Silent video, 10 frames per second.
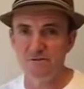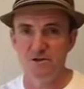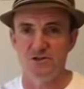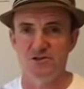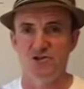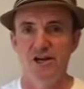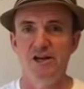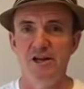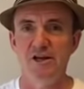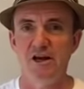first
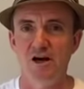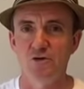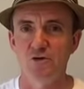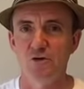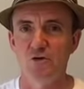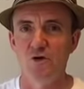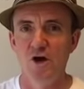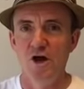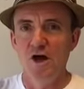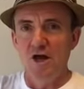training, how to
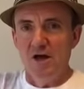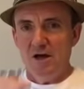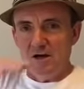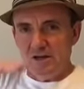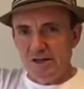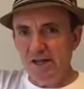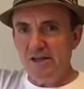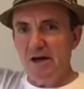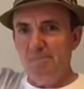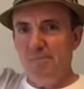get
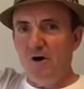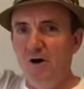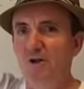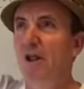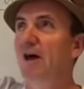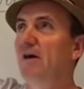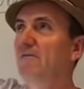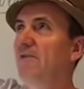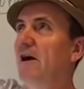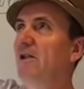up on a
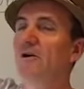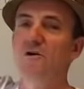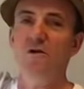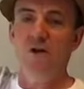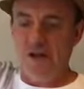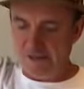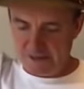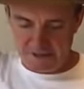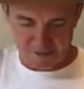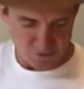value
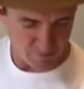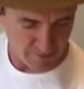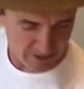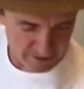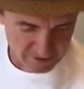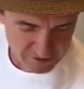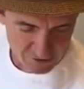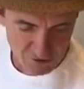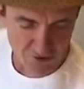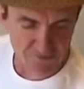ladder to make
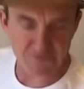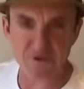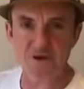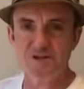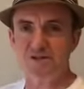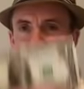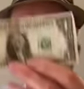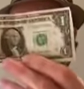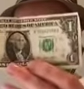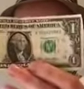your first
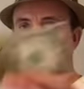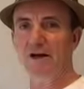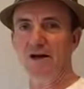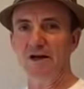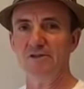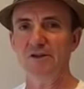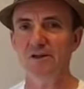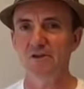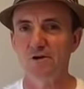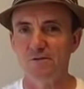$1, and
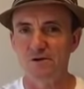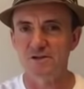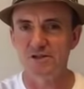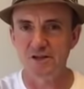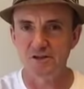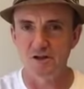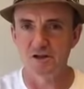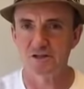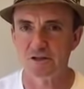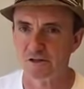then your first
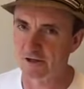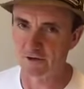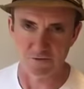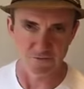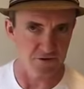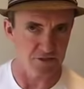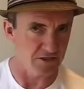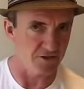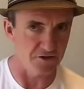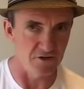$10, and then your first
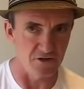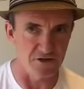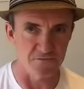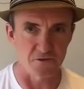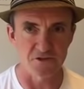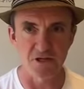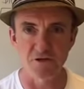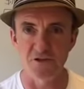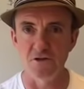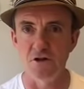$100, first
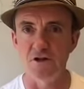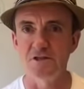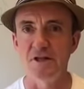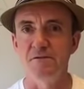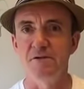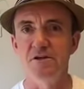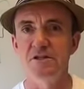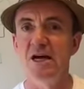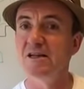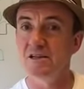$1,000, and
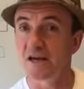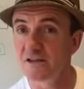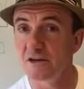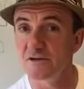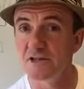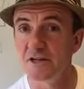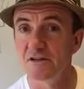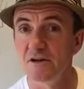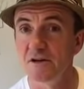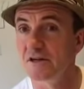first
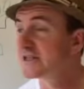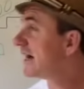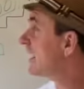$10,000,